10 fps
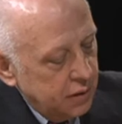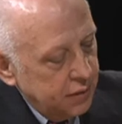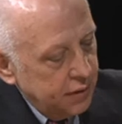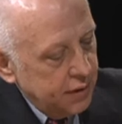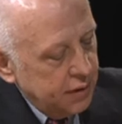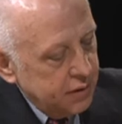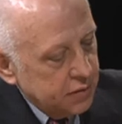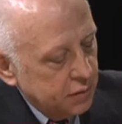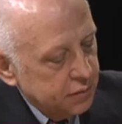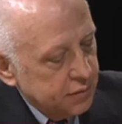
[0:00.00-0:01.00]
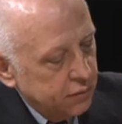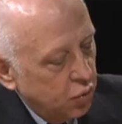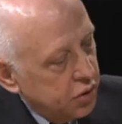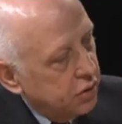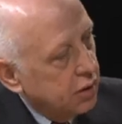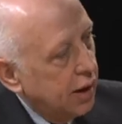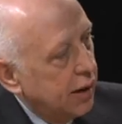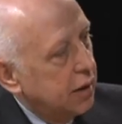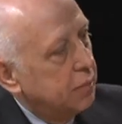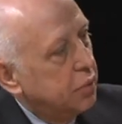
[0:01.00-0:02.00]
think in terms of what you'd
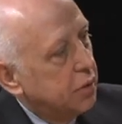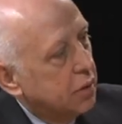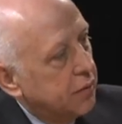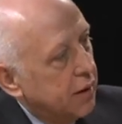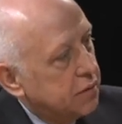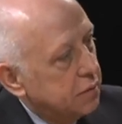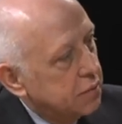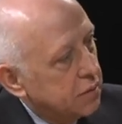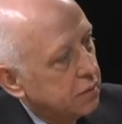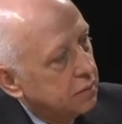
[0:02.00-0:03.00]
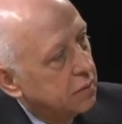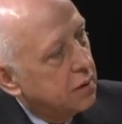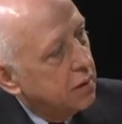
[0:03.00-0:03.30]
like put on that tombstone,